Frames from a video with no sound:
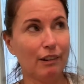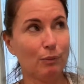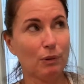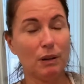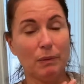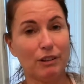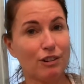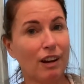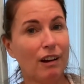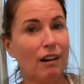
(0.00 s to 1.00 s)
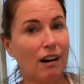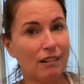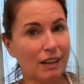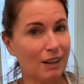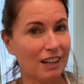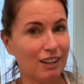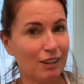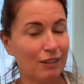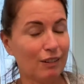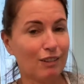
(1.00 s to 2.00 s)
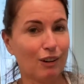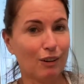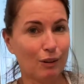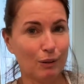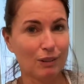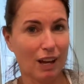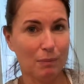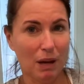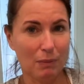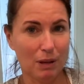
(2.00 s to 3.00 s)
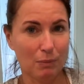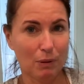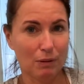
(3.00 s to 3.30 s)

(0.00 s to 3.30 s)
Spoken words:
is pretty much all I'm going to use the whole time I'm in Puerto